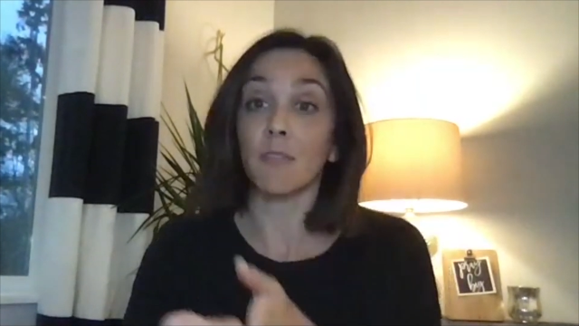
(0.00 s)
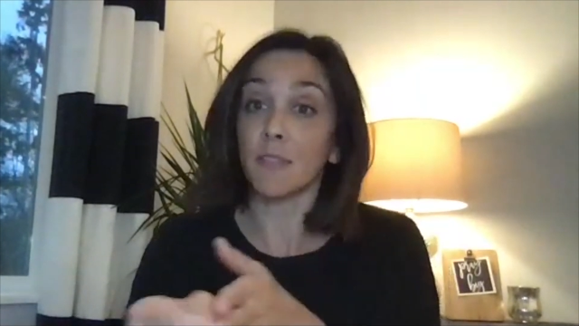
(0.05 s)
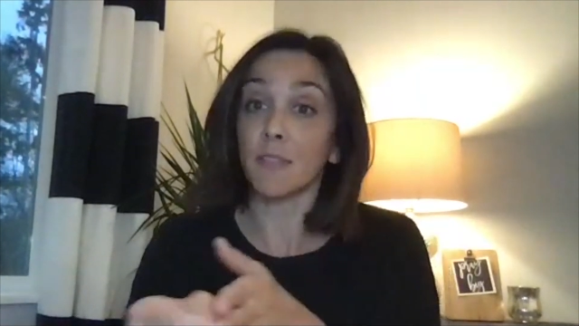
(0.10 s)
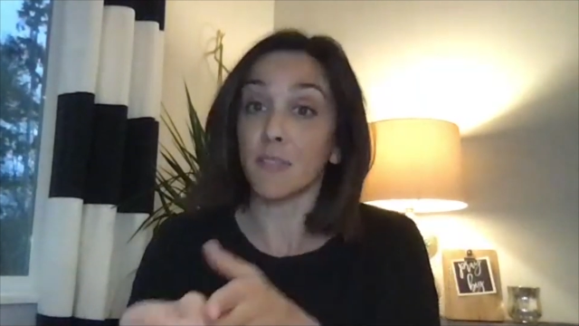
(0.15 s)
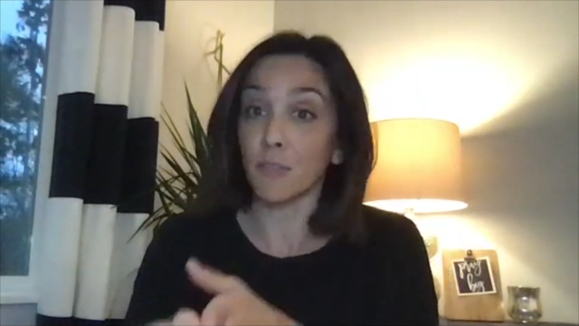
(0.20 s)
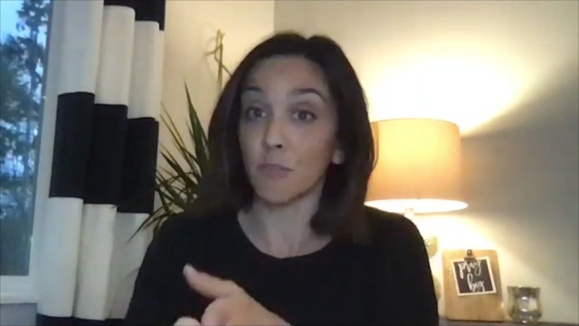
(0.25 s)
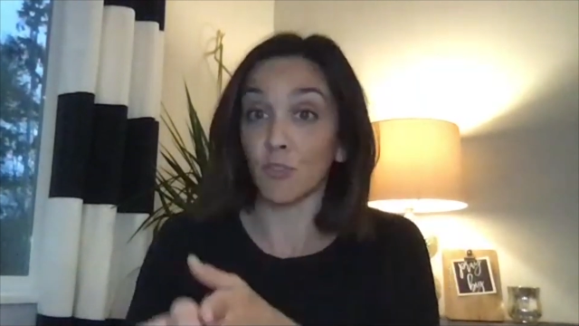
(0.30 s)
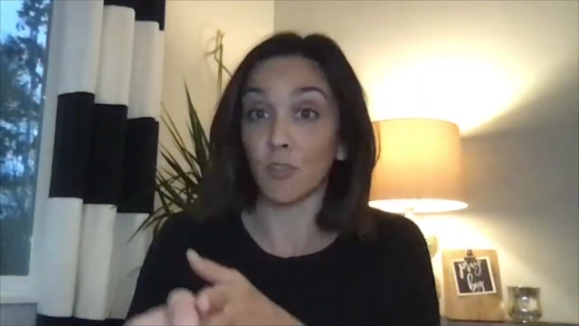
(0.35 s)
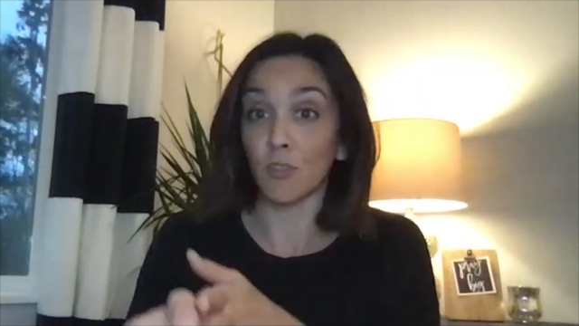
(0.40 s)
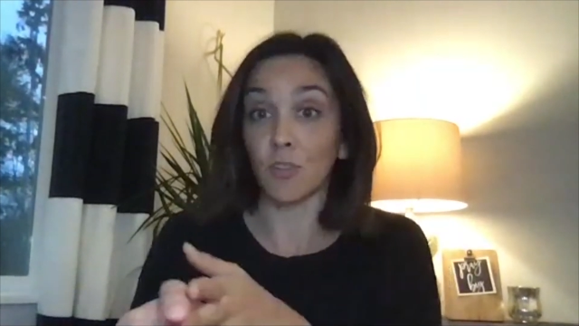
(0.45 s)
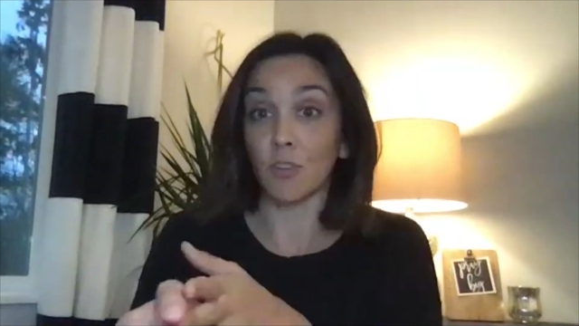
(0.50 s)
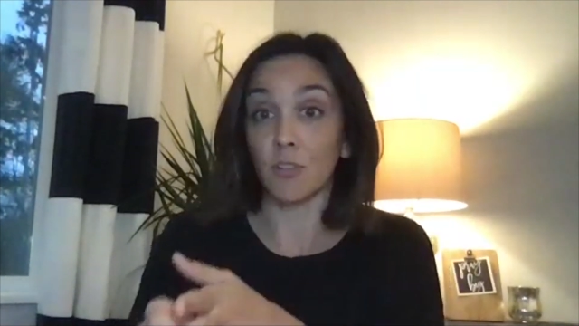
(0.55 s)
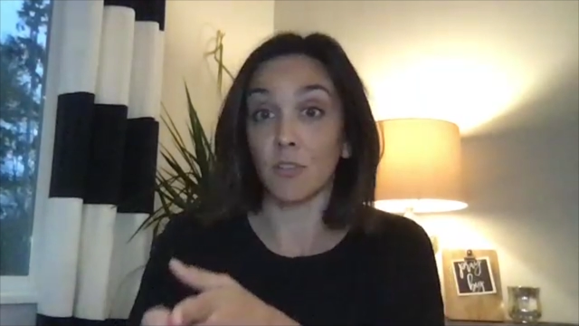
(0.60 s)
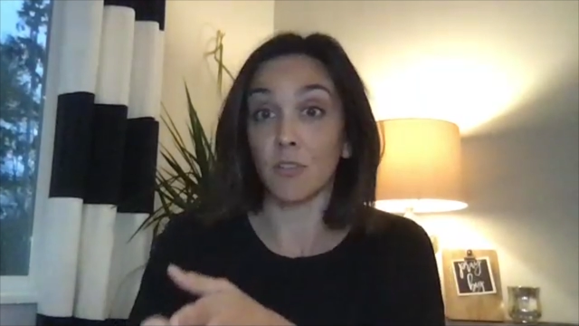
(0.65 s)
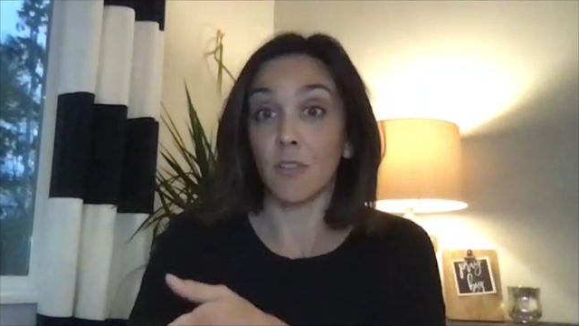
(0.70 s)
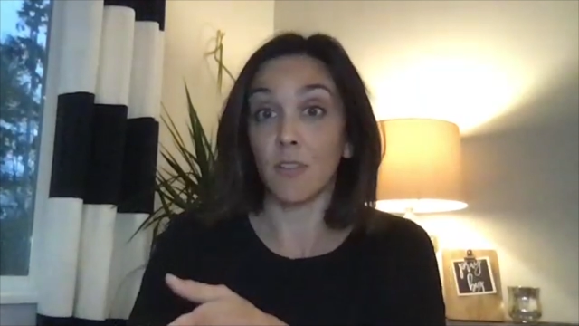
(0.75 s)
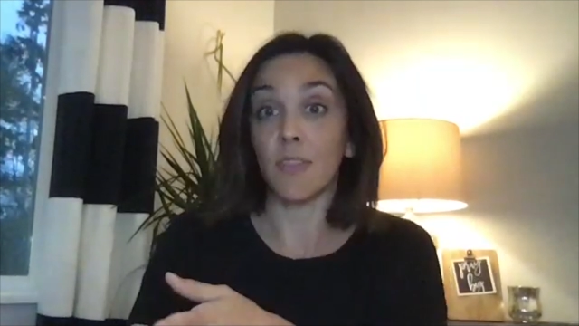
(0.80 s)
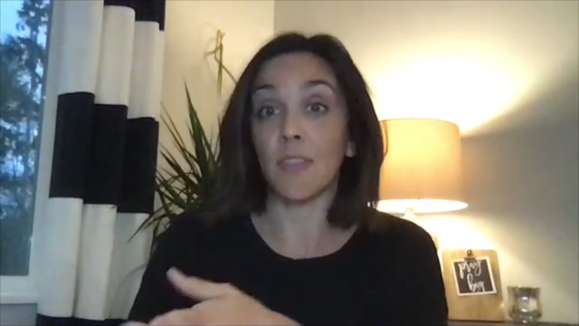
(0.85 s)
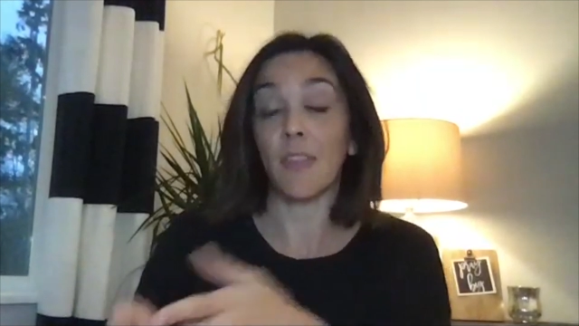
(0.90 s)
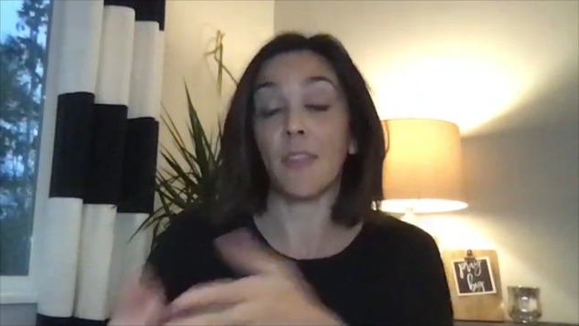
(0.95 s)
sooner
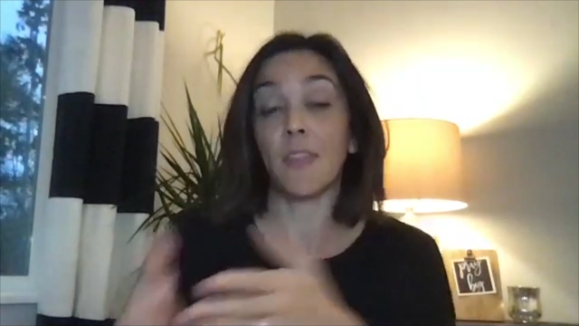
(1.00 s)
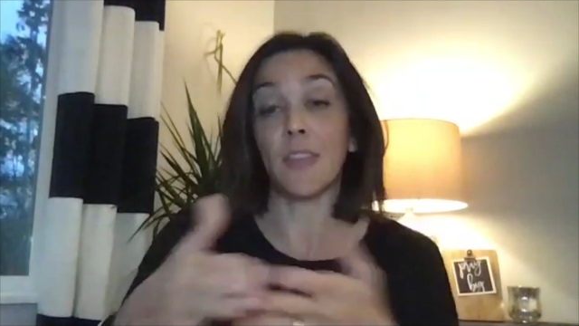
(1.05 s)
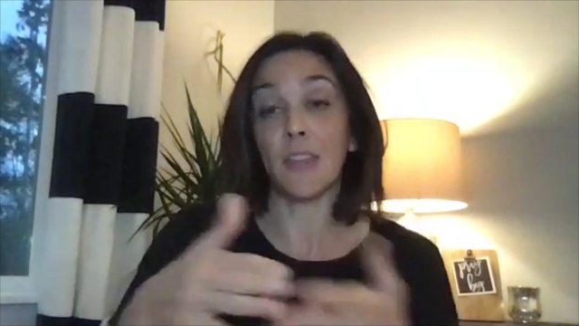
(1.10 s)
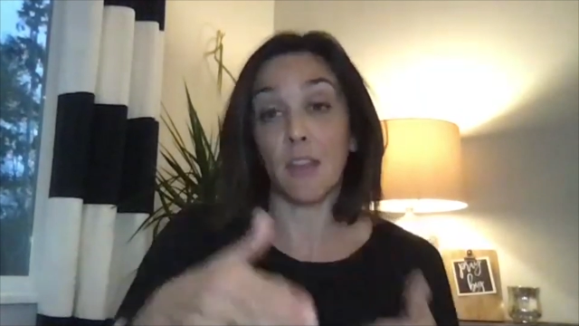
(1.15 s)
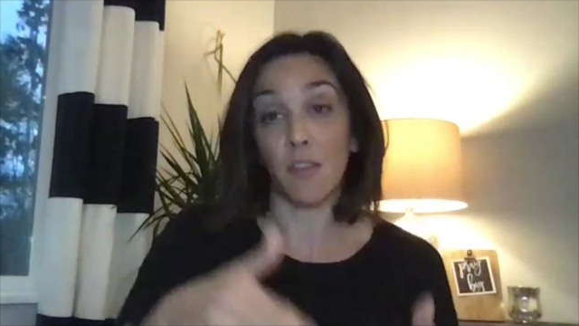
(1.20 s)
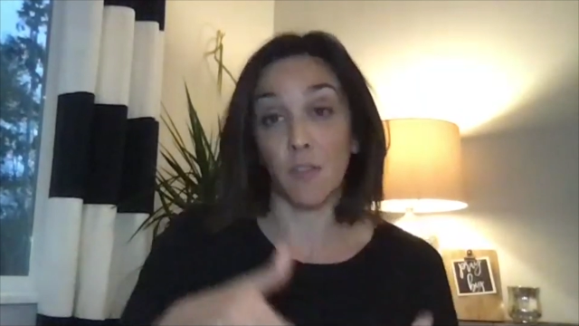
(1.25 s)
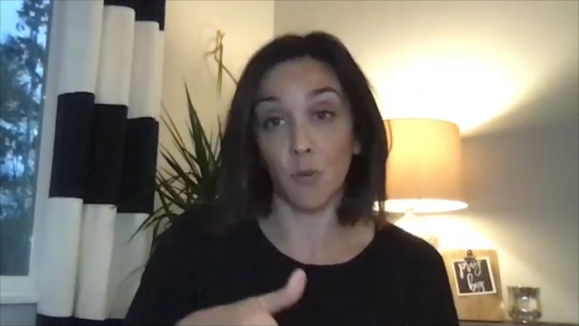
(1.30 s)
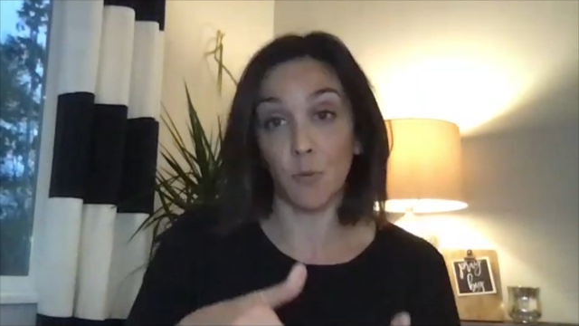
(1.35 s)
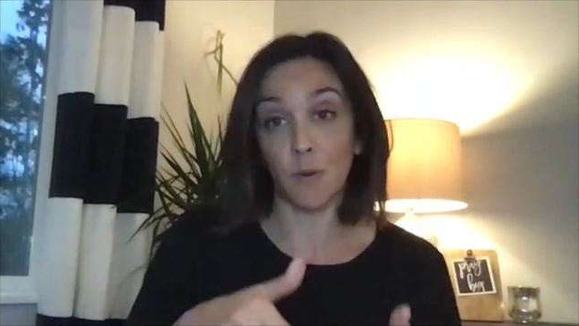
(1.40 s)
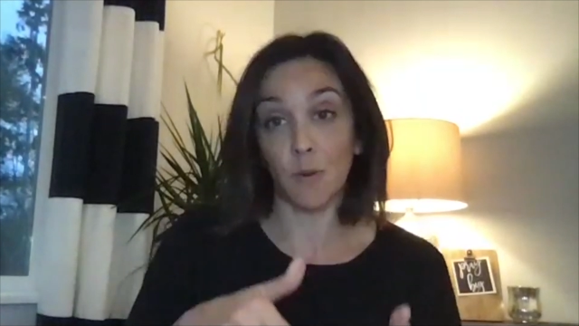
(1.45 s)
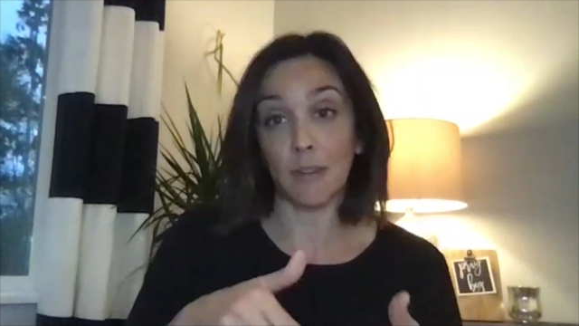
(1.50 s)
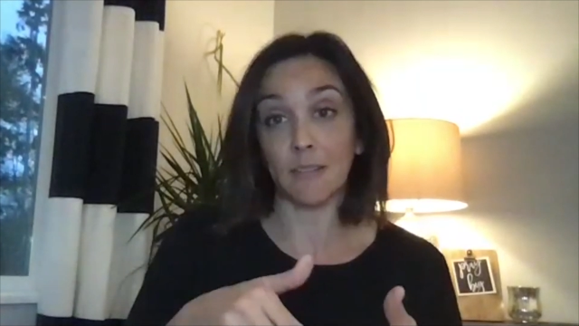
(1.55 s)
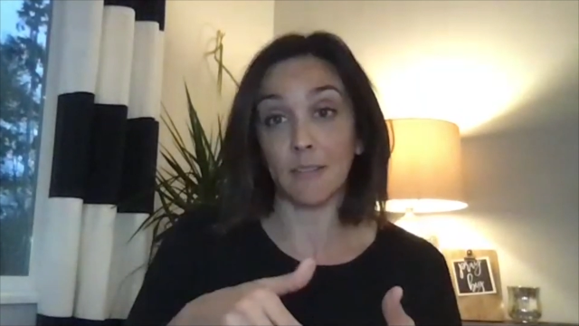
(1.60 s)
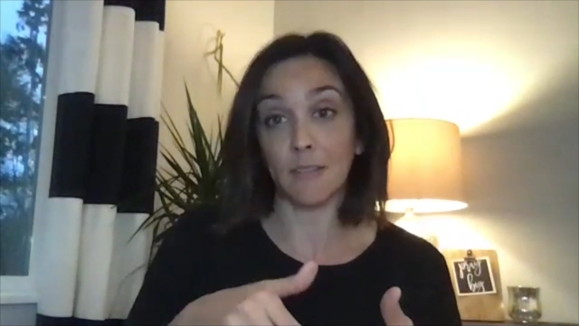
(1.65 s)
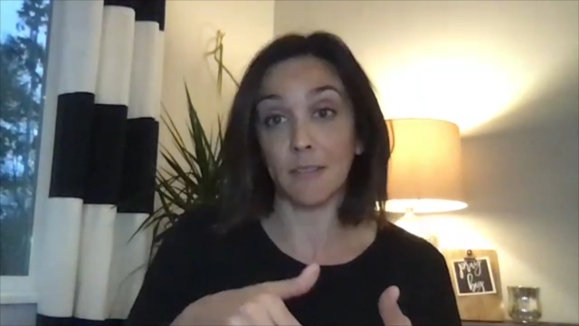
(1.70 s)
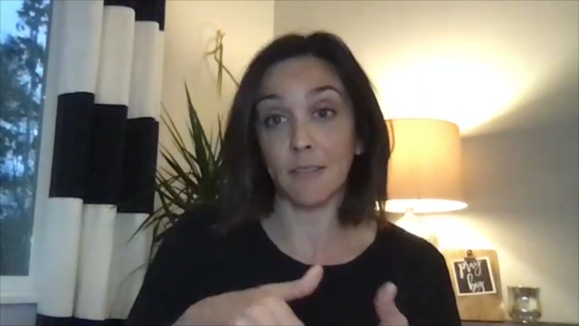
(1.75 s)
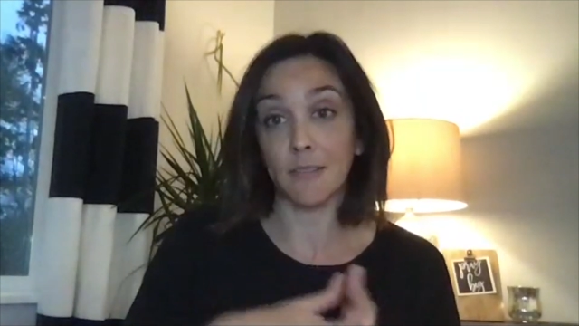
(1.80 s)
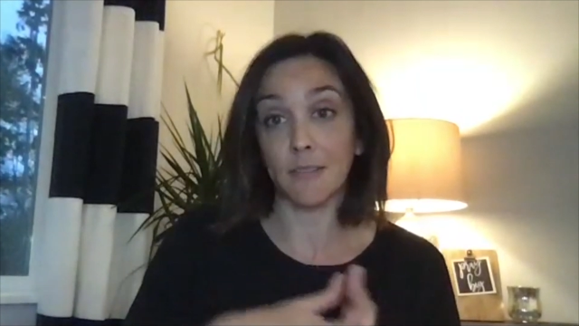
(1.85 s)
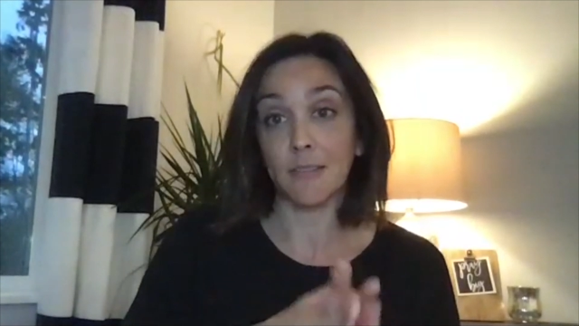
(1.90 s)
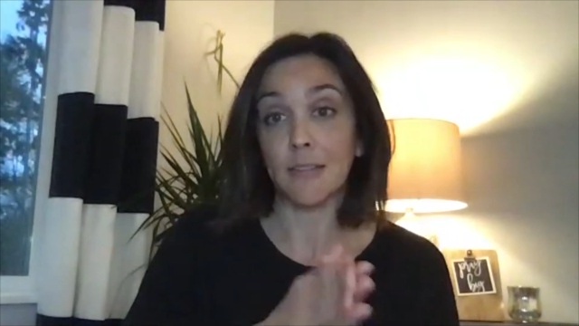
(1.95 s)
than the other
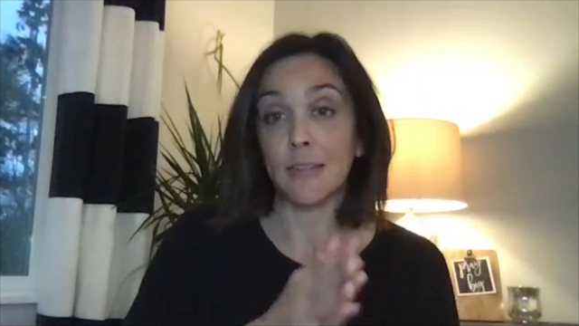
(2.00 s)
ones.